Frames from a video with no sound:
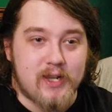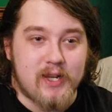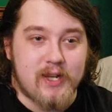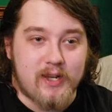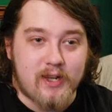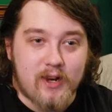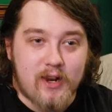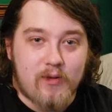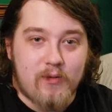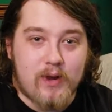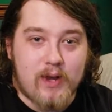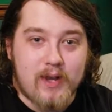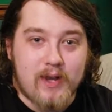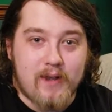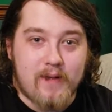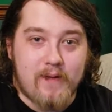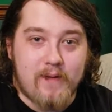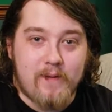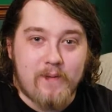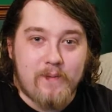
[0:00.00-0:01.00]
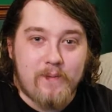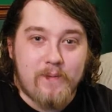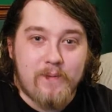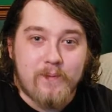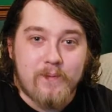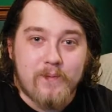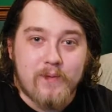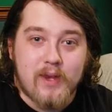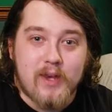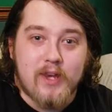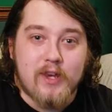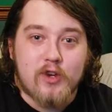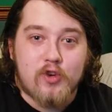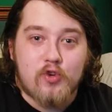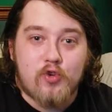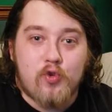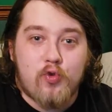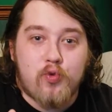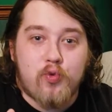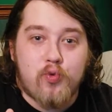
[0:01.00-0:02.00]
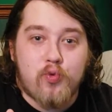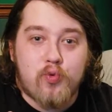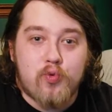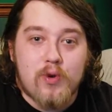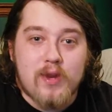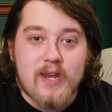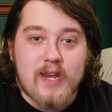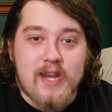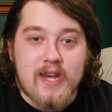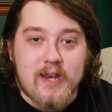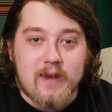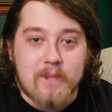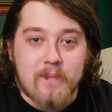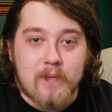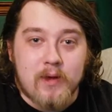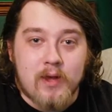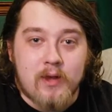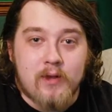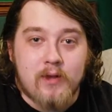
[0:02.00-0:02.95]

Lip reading: and you know what? Cream.